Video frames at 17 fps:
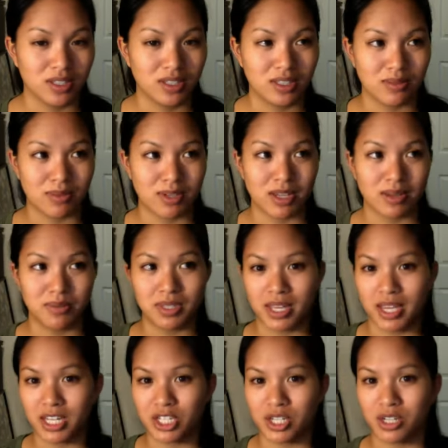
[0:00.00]
Sometimes
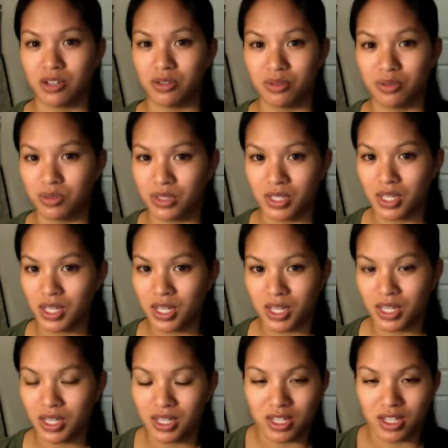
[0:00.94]
eyeshadows,
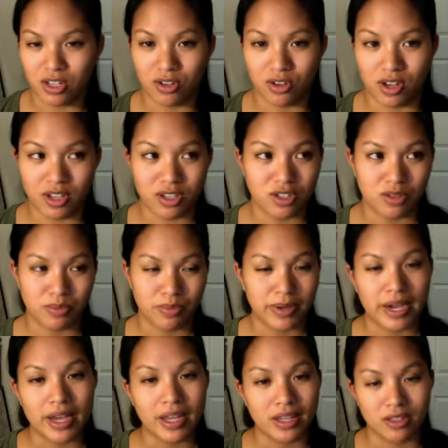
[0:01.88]
you know, I'll just
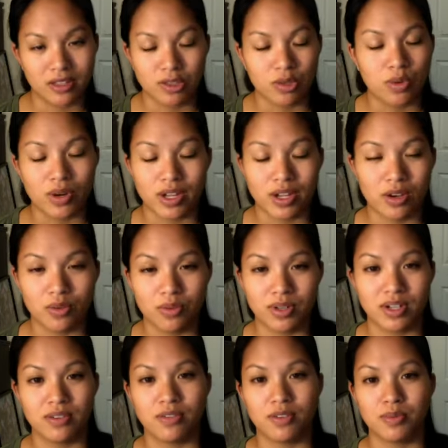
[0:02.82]
buy L'Oreal,
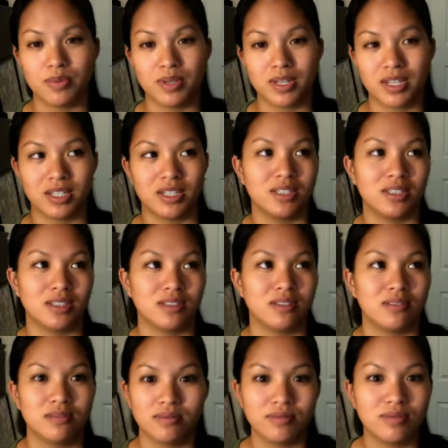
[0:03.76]
whatever, because